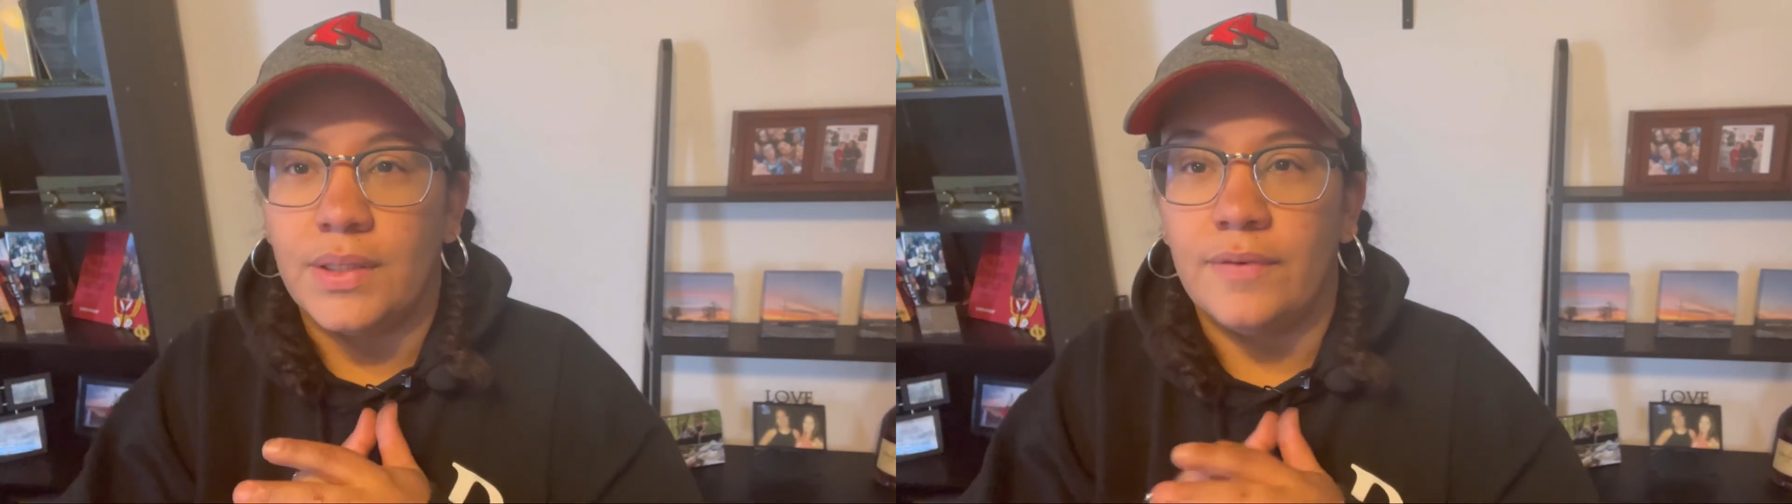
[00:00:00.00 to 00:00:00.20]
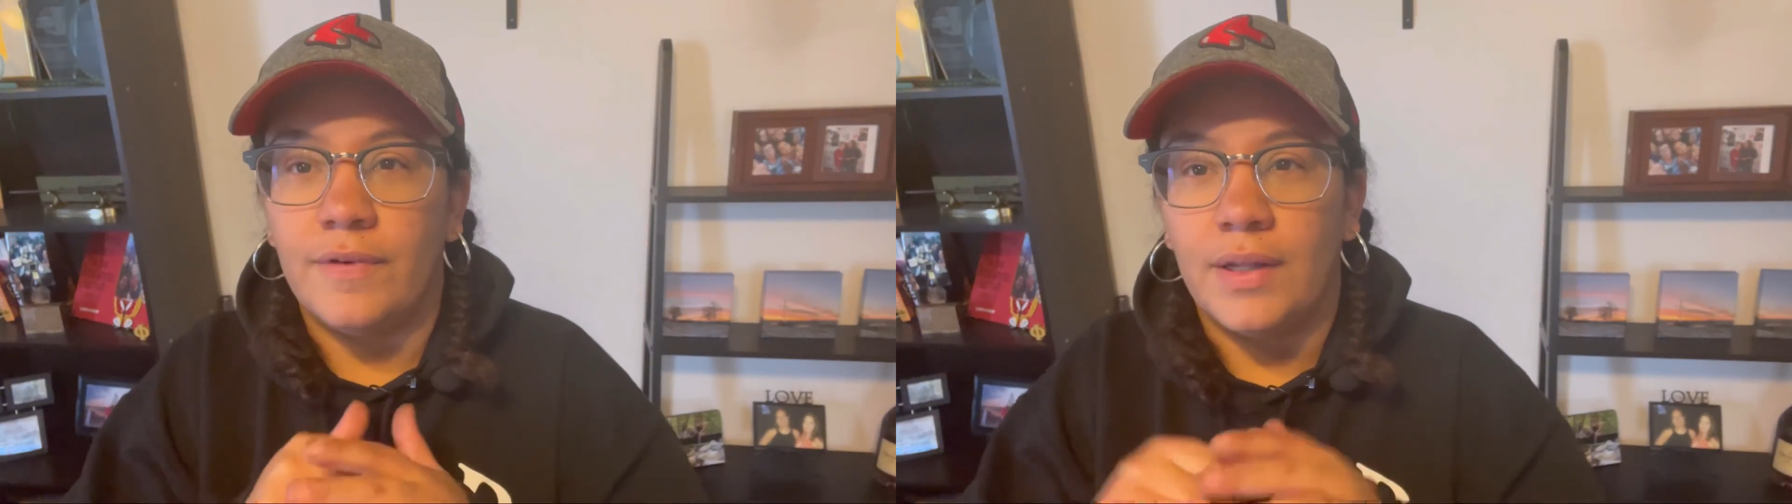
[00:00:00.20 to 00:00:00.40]

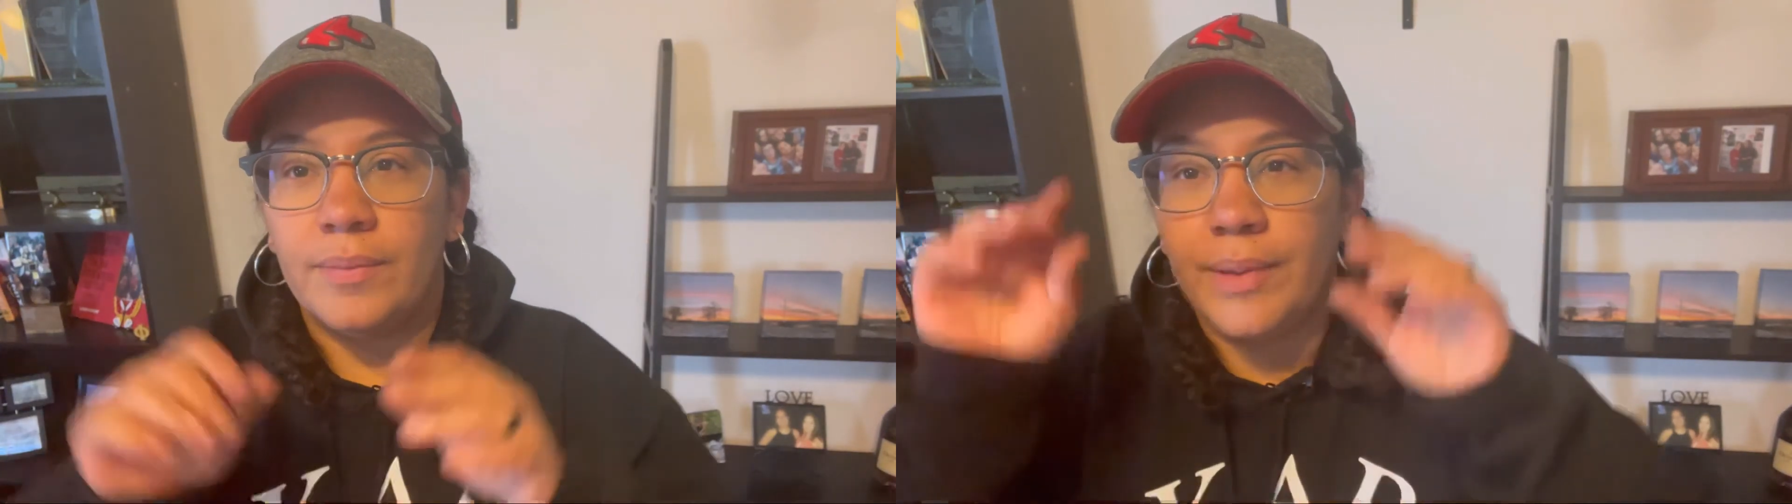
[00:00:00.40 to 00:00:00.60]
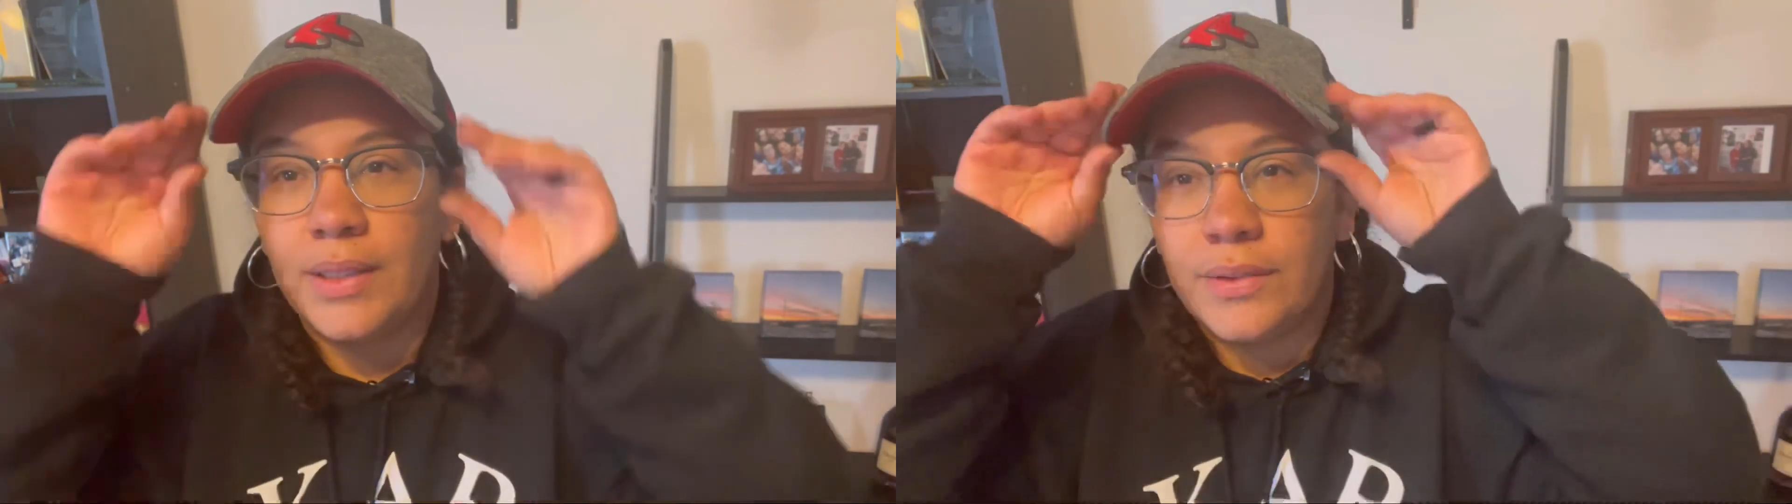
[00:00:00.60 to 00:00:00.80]
follow
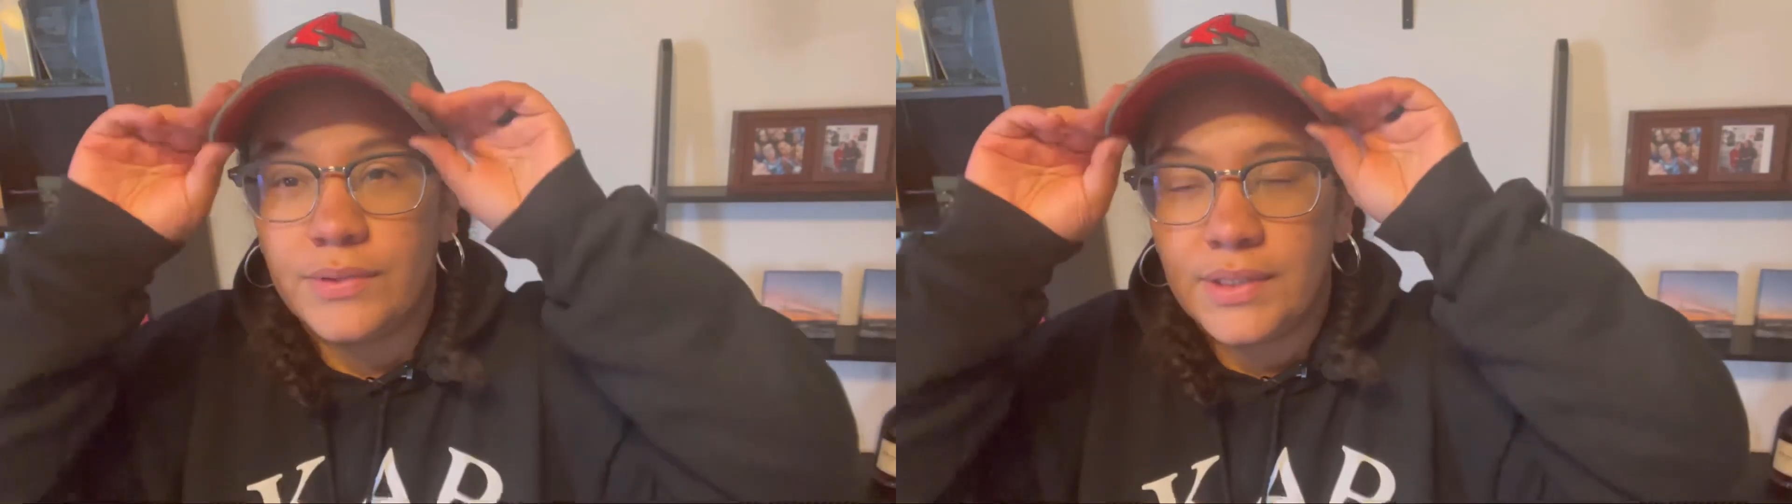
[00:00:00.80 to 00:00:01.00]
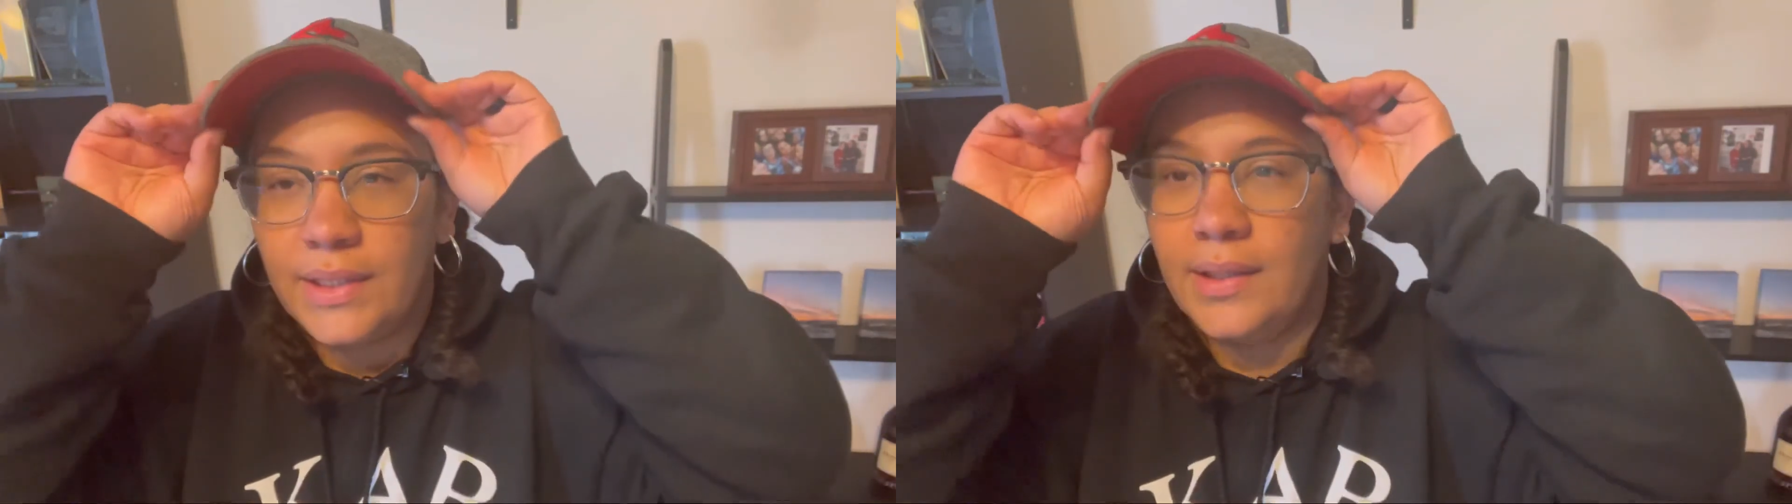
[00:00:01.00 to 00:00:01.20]
me
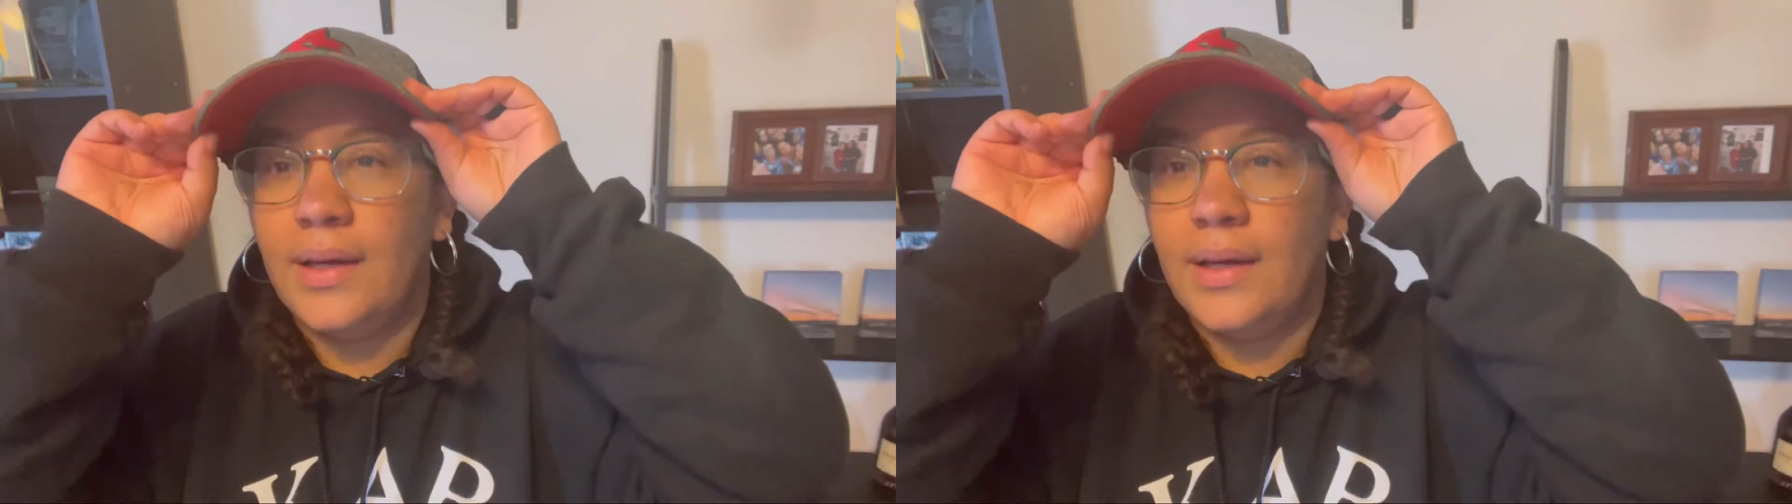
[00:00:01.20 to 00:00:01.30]
closely.